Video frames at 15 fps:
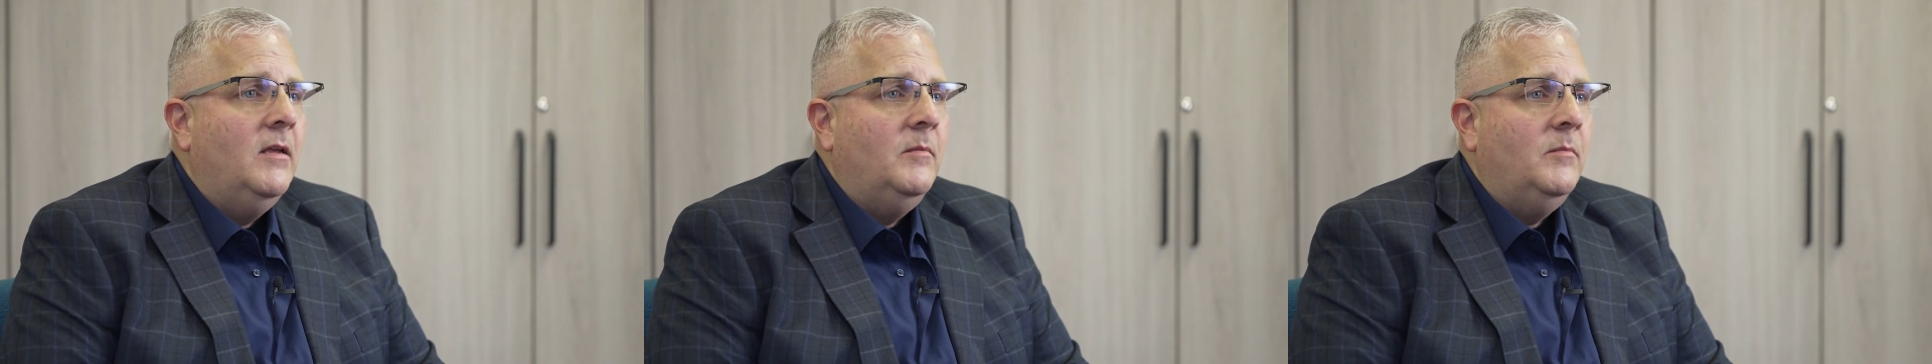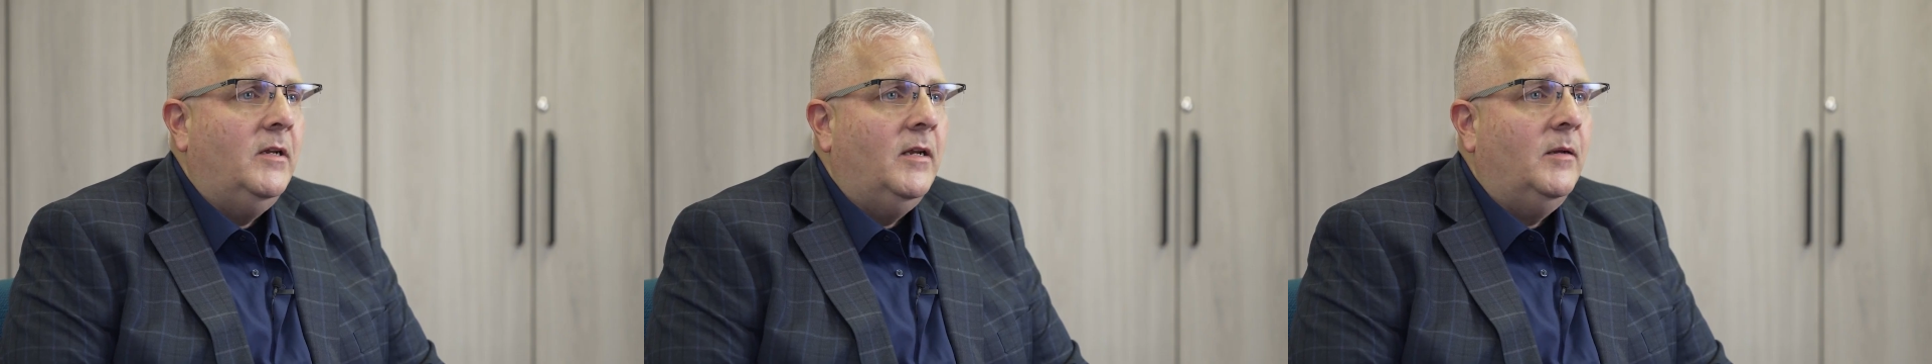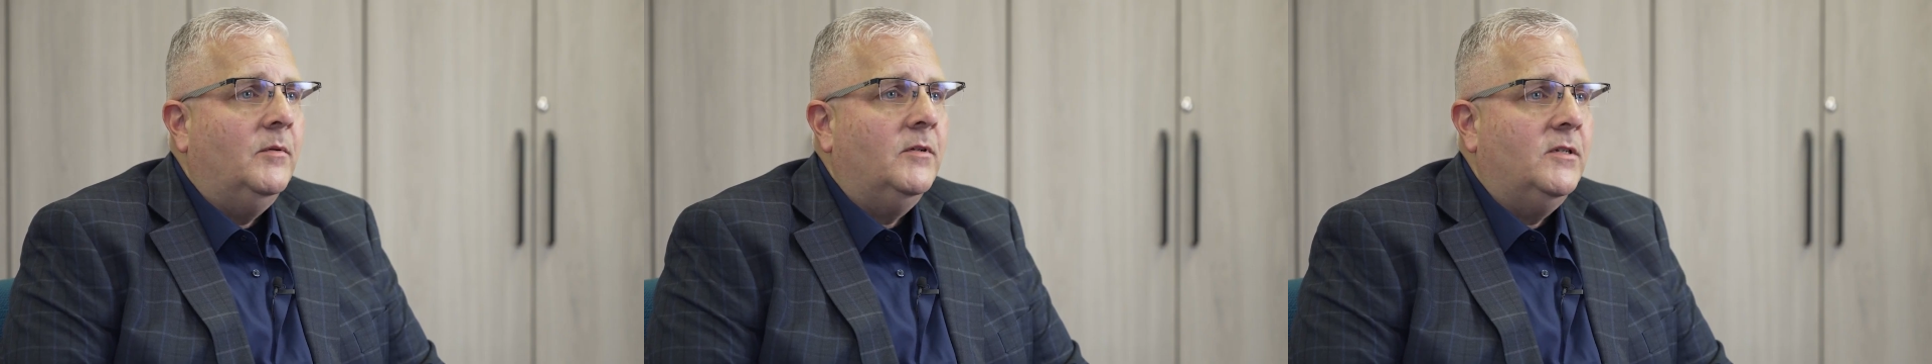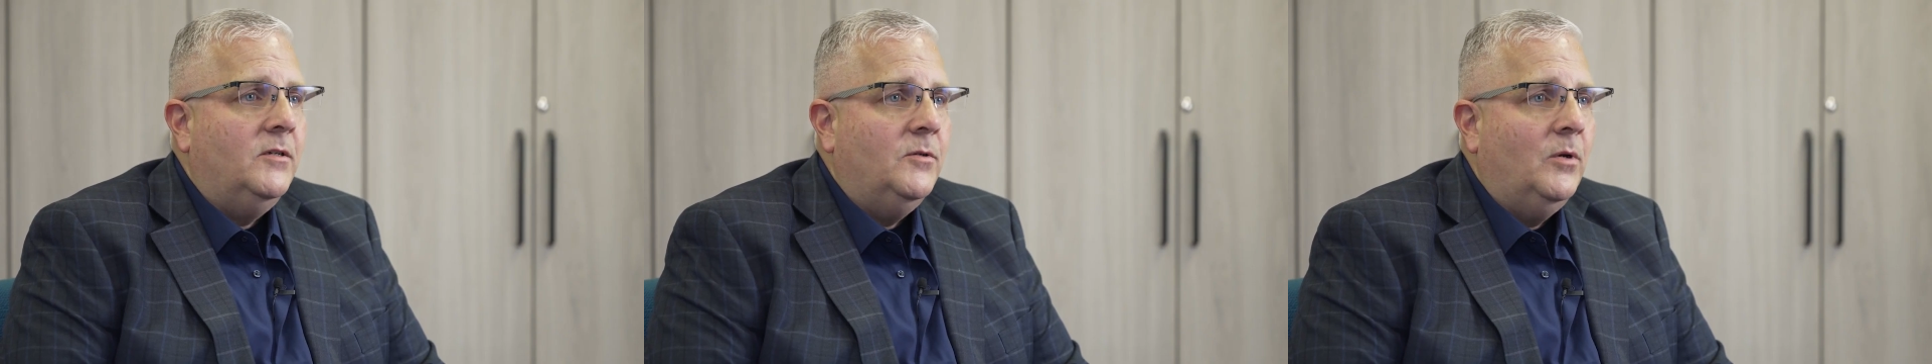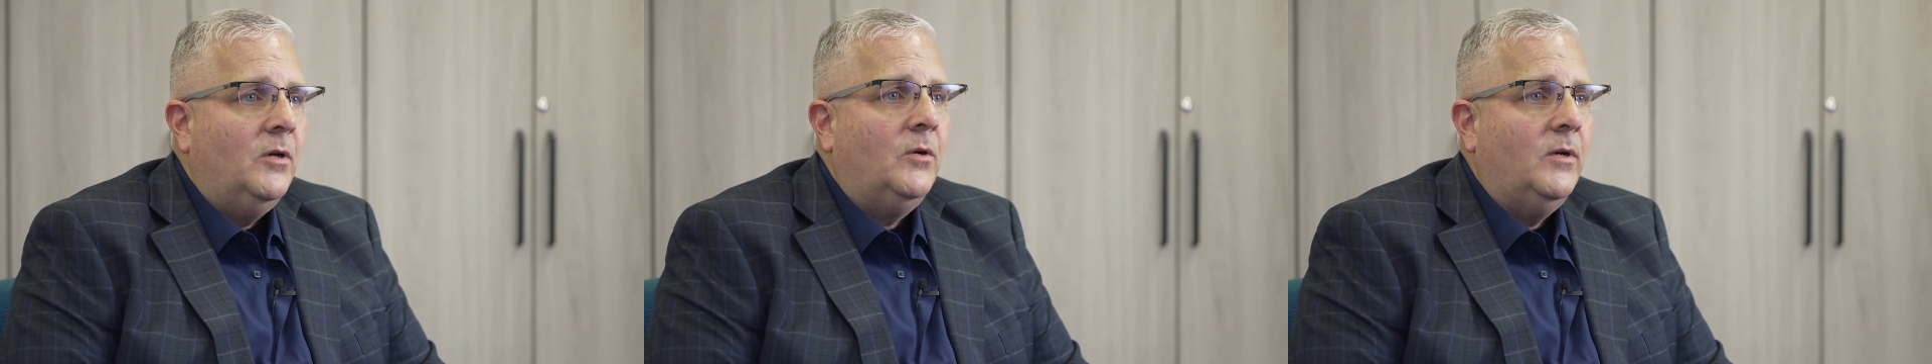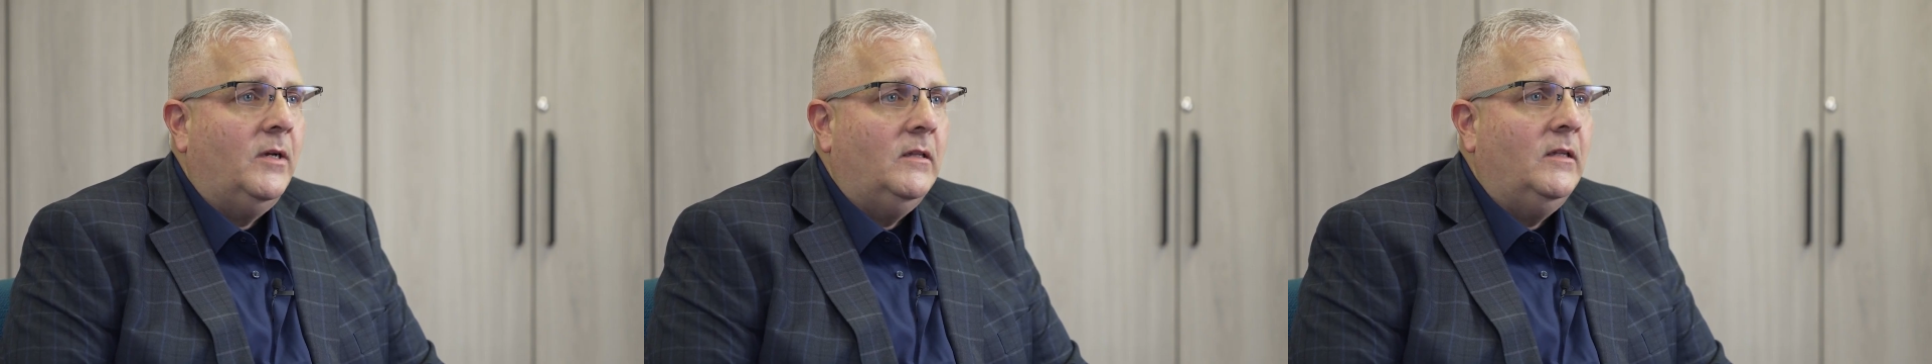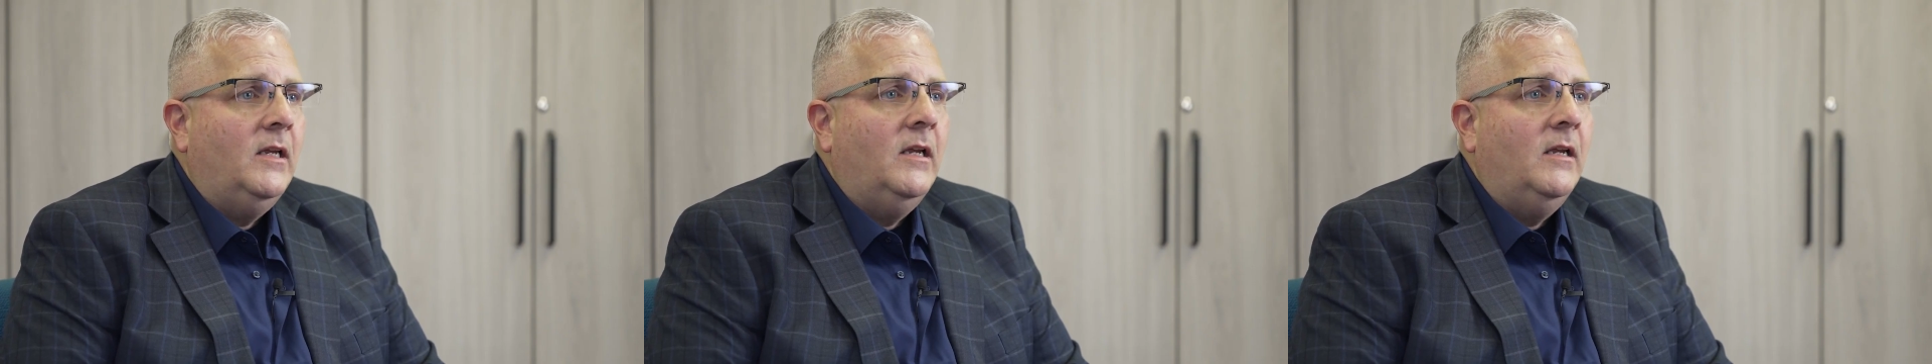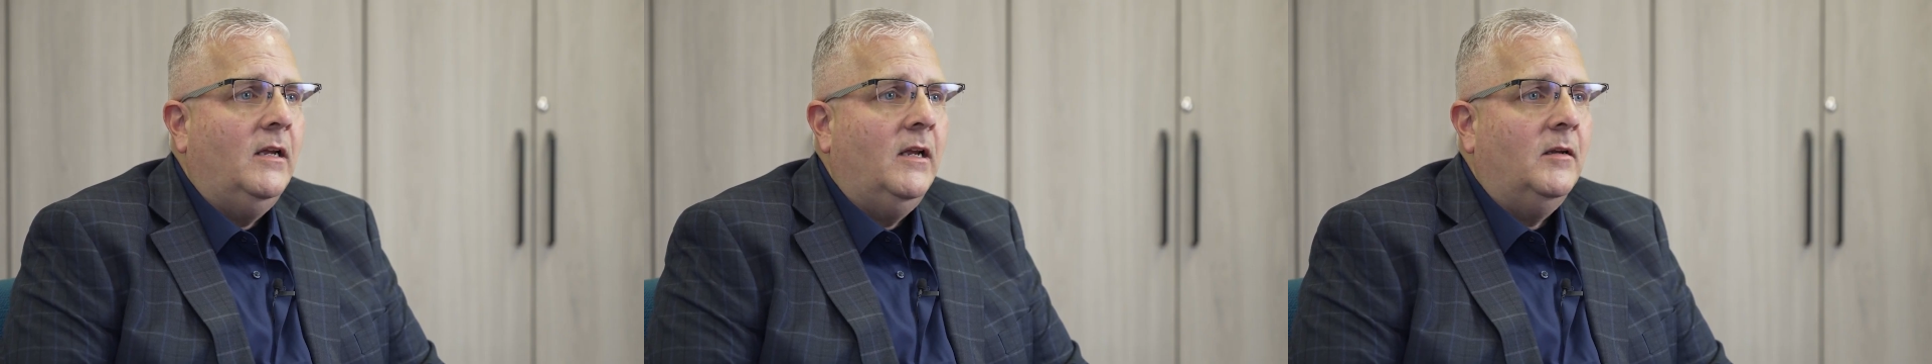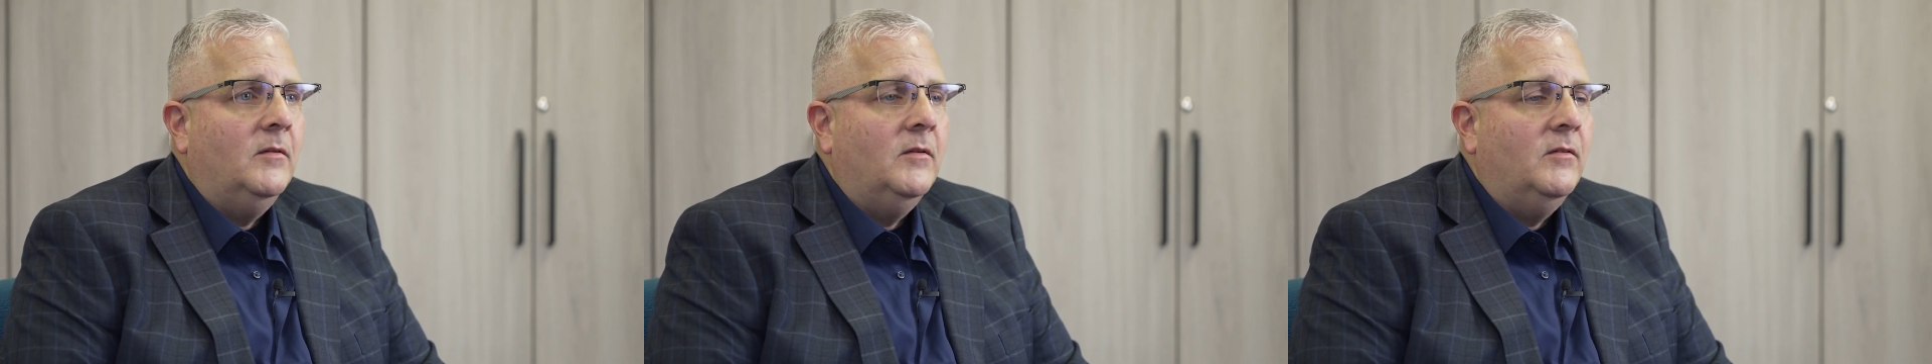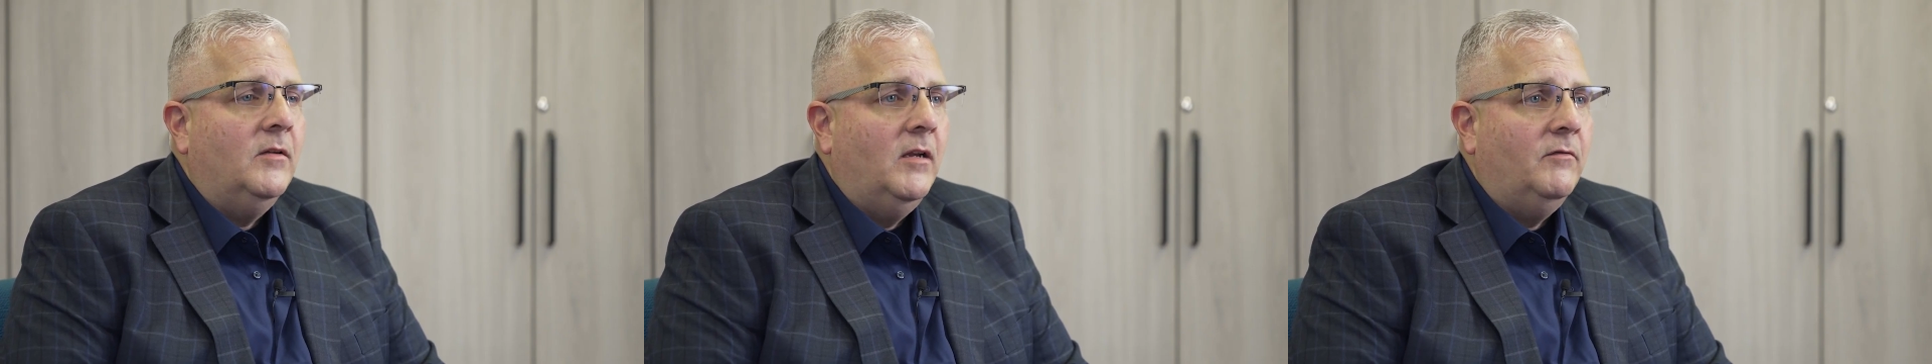being able to do it quickly
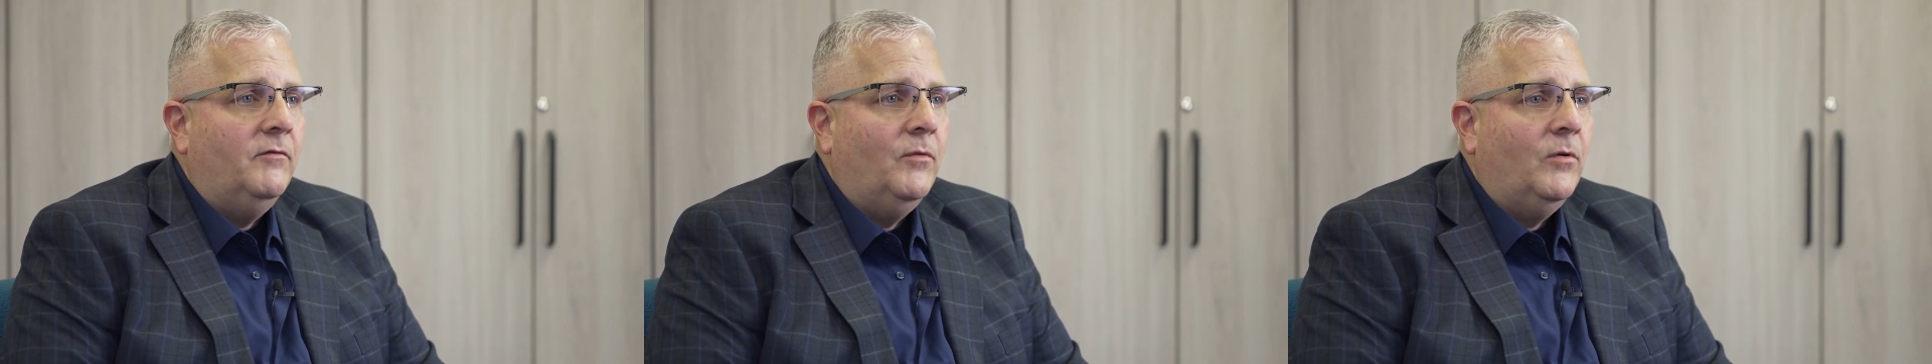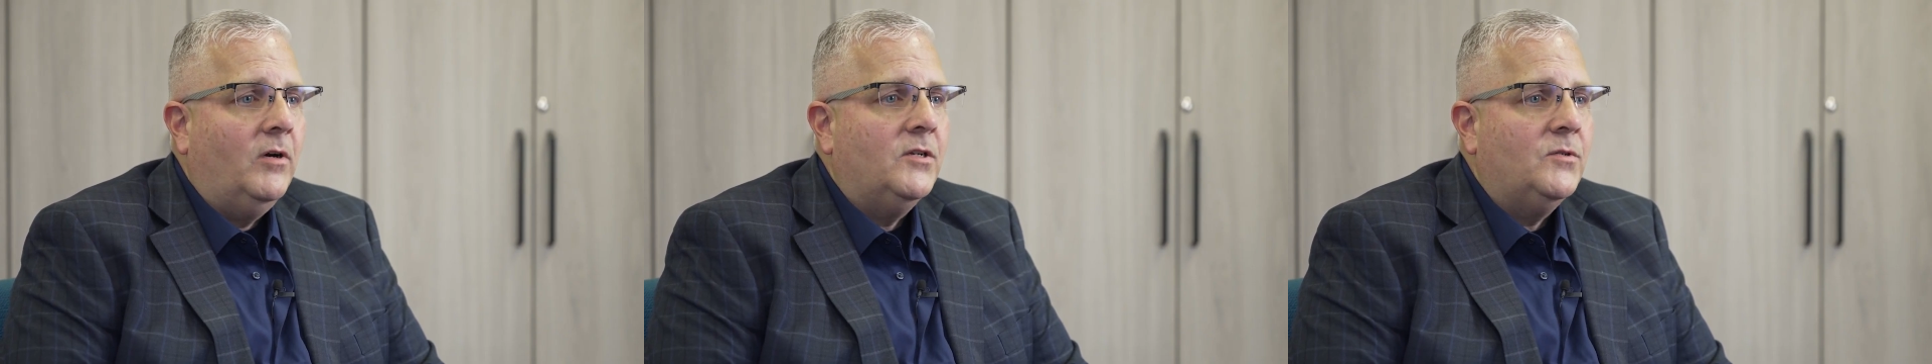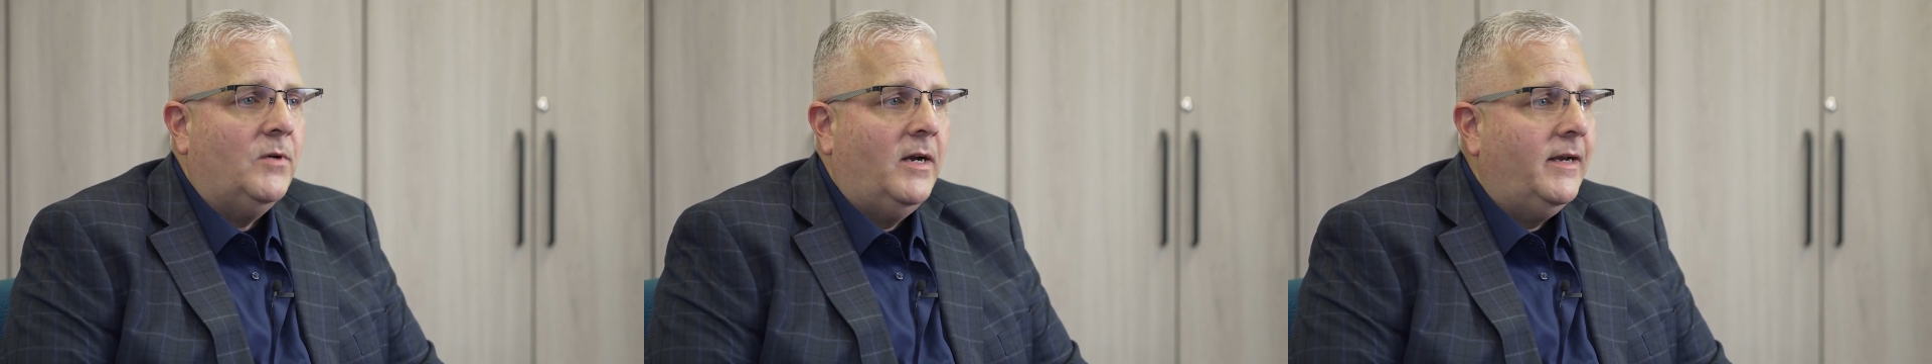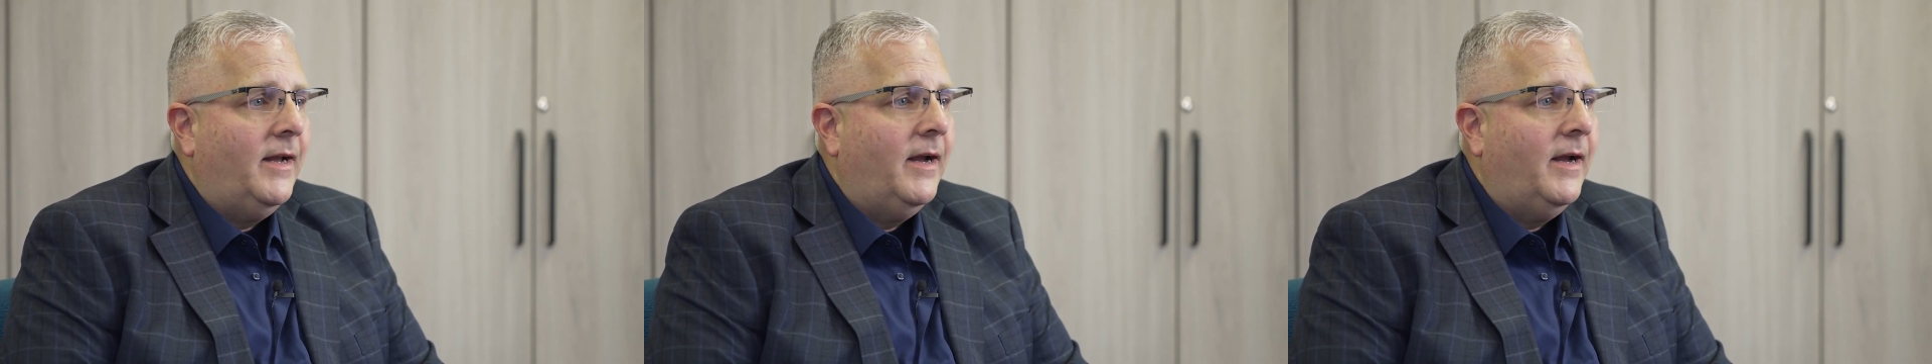and, and for us right